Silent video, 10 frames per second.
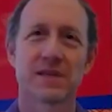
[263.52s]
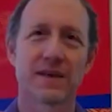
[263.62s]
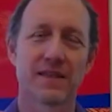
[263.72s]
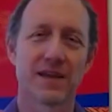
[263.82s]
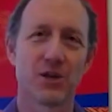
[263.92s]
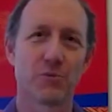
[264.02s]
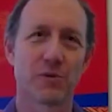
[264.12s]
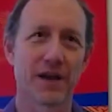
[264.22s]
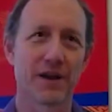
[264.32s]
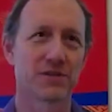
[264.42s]
and then you
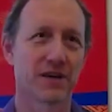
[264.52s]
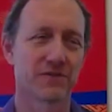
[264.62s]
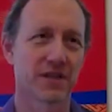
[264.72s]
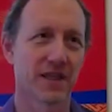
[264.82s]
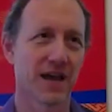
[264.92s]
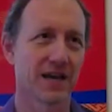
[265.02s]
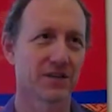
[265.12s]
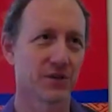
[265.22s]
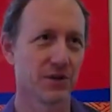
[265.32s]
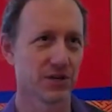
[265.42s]
apply yourselves to that
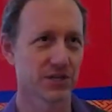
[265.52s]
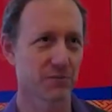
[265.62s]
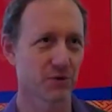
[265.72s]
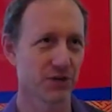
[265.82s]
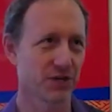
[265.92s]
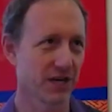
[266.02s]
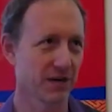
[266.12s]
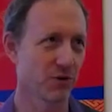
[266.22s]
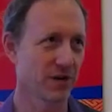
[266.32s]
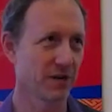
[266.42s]
so you just appreciate
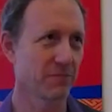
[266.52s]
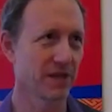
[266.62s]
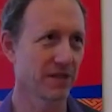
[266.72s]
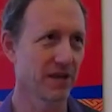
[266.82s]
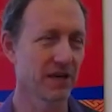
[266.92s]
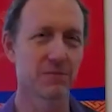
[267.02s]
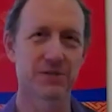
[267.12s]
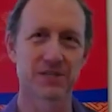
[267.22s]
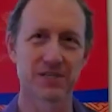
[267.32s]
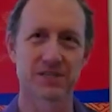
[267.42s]
more deeply the
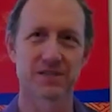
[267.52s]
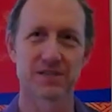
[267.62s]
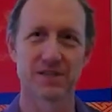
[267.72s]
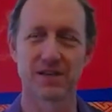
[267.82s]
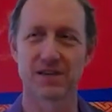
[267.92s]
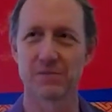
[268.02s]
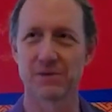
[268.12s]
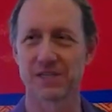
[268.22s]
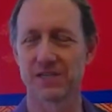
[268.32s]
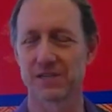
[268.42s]
intimacies the
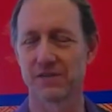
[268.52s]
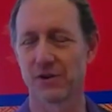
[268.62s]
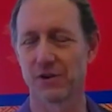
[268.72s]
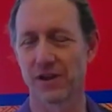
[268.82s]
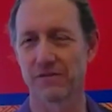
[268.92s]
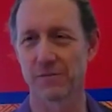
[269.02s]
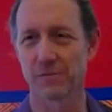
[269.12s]
intimacies of your life